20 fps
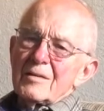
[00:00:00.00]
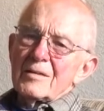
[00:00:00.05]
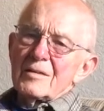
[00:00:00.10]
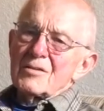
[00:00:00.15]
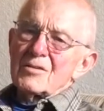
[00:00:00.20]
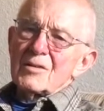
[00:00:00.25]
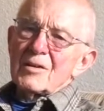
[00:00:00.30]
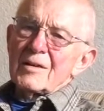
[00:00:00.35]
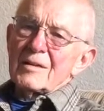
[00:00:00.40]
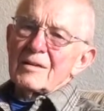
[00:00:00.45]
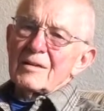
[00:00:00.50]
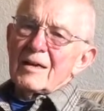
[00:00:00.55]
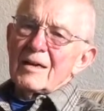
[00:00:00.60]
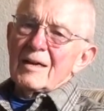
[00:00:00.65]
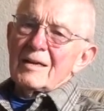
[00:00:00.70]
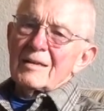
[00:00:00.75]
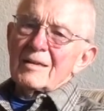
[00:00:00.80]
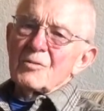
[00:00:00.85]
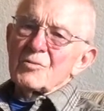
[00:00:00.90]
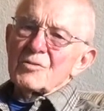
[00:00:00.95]
things like
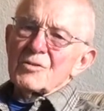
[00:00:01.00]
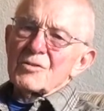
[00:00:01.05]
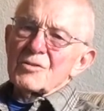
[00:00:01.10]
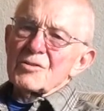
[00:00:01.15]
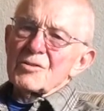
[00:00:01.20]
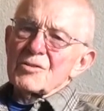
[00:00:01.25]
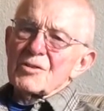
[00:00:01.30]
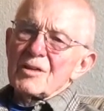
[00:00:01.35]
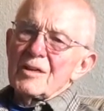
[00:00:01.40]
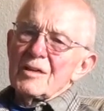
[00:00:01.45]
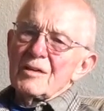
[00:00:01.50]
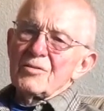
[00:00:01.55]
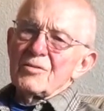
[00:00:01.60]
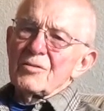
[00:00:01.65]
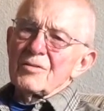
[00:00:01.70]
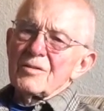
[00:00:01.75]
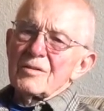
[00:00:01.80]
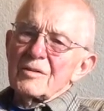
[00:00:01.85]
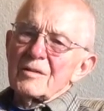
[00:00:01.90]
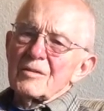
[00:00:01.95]
that. That was a
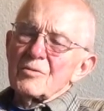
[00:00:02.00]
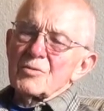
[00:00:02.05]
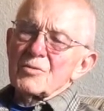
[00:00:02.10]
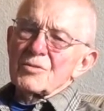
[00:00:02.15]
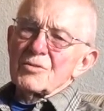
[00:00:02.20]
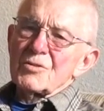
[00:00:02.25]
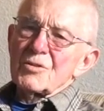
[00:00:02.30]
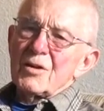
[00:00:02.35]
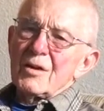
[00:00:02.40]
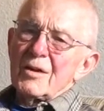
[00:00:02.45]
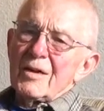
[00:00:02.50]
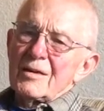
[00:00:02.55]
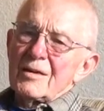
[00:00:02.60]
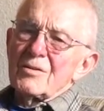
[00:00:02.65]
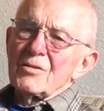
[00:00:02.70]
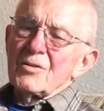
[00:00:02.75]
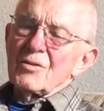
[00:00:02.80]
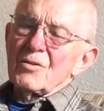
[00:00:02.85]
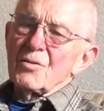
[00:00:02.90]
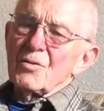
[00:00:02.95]
standard thing that was taught
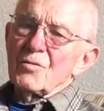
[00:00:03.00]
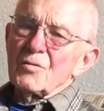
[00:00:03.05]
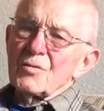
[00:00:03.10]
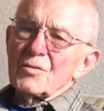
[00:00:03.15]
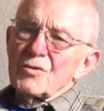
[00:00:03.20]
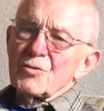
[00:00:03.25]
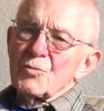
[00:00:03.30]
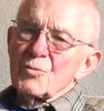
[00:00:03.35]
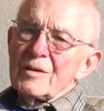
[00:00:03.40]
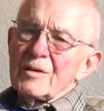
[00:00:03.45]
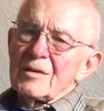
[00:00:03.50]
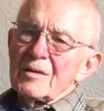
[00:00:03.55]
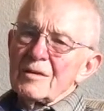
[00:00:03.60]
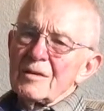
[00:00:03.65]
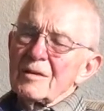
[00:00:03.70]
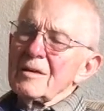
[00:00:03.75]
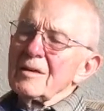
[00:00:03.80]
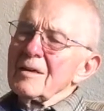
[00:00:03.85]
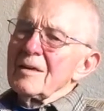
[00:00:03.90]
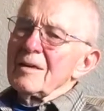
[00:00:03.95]
over in Sweden.
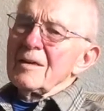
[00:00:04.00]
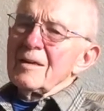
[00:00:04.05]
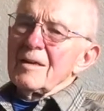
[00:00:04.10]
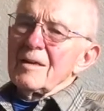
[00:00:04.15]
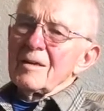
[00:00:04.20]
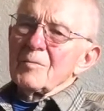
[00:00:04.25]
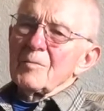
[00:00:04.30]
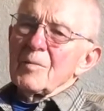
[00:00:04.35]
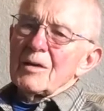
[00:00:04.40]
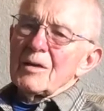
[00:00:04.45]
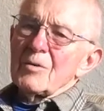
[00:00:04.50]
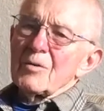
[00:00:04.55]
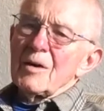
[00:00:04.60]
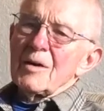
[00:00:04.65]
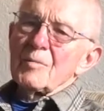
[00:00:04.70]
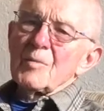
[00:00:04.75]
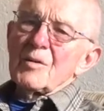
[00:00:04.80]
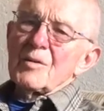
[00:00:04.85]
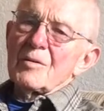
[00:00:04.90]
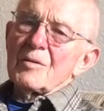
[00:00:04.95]
And my
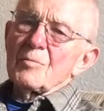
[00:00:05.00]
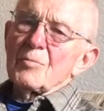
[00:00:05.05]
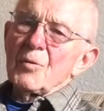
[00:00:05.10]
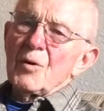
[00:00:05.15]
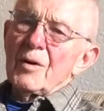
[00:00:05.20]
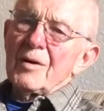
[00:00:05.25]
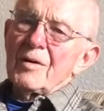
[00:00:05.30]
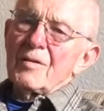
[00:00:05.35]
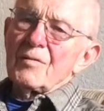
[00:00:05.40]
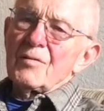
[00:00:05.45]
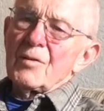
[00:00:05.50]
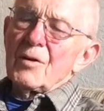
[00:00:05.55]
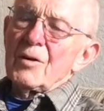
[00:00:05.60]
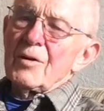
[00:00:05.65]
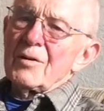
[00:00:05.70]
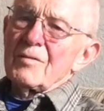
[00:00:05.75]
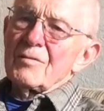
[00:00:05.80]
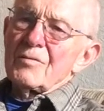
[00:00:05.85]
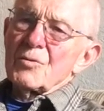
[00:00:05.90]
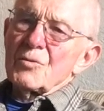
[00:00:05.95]
grandmother brought a
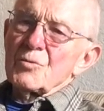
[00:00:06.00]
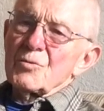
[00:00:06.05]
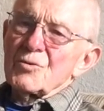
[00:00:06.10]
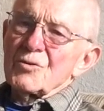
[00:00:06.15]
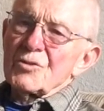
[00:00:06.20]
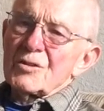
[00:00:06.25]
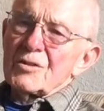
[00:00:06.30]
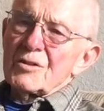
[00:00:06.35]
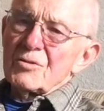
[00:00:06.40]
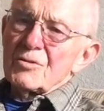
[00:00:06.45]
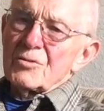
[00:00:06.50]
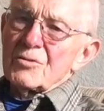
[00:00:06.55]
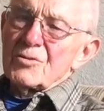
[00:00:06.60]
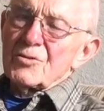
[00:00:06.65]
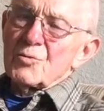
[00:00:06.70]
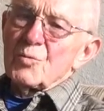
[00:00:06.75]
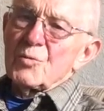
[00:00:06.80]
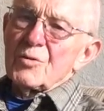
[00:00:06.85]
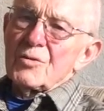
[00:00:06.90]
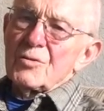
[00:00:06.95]
lot of those skills
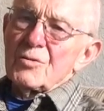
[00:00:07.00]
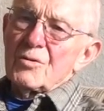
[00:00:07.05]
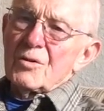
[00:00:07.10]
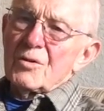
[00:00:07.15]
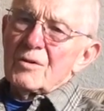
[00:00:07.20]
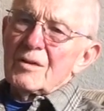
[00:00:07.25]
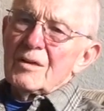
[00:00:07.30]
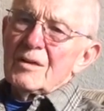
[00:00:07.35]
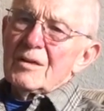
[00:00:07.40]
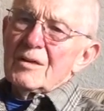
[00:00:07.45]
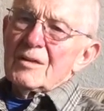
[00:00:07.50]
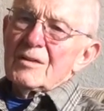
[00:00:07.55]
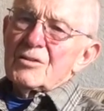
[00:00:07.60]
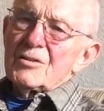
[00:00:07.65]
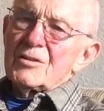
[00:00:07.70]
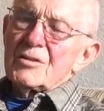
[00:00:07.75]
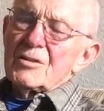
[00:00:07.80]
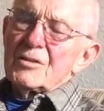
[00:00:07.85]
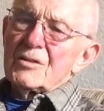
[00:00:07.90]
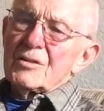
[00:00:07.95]
with her.
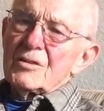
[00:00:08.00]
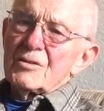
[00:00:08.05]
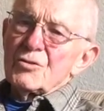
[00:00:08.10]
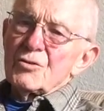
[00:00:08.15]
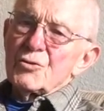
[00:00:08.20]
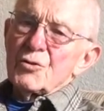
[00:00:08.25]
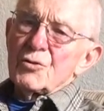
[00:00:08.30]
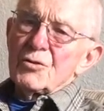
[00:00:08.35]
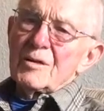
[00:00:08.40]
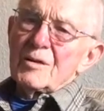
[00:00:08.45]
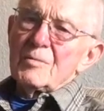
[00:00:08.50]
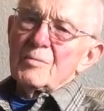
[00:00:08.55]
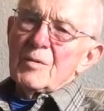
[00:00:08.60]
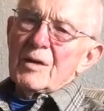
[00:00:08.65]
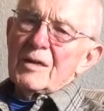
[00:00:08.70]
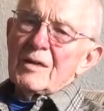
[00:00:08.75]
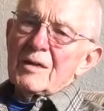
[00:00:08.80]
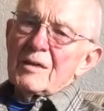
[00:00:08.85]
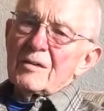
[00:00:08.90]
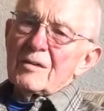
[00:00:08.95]
She enjoyed
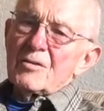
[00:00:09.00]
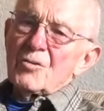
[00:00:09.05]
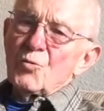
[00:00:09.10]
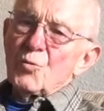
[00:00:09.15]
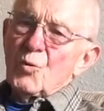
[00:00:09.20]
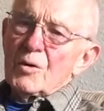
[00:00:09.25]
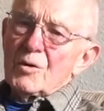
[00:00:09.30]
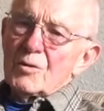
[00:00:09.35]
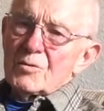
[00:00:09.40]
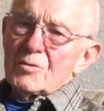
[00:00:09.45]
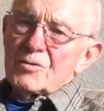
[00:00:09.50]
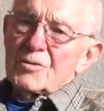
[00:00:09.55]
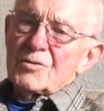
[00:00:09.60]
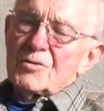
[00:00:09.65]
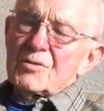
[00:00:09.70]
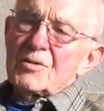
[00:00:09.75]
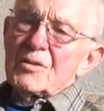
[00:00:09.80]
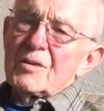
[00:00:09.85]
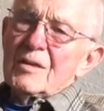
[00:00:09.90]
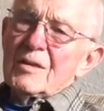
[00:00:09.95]
making quilts
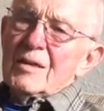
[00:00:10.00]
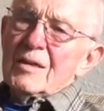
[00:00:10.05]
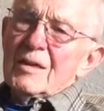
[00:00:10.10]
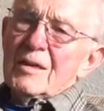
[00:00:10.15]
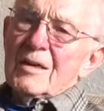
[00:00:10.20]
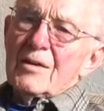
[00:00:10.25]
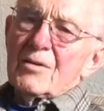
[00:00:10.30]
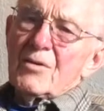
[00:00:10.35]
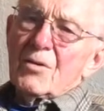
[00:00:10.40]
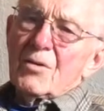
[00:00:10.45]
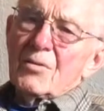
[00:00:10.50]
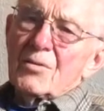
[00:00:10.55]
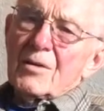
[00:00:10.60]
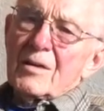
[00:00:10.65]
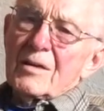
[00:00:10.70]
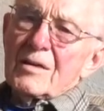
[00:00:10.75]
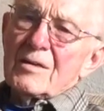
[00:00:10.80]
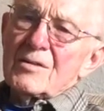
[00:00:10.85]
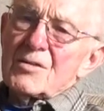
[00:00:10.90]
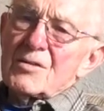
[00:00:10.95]
and all
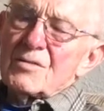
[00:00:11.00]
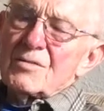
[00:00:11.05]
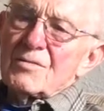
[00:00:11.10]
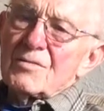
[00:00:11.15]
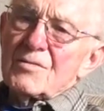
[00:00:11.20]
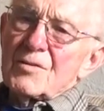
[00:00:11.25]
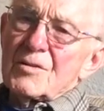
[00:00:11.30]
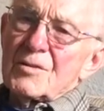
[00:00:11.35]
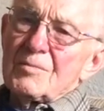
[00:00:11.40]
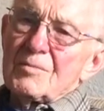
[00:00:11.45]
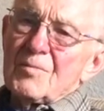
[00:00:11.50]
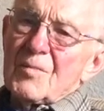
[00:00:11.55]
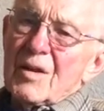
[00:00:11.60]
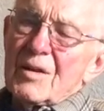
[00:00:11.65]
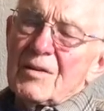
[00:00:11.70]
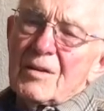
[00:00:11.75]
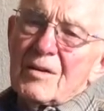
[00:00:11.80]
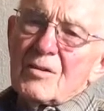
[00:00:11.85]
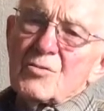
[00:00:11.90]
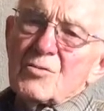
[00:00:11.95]
kinds of, I
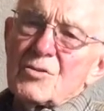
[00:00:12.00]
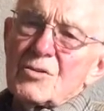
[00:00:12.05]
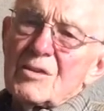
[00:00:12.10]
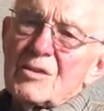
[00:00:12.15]
think it was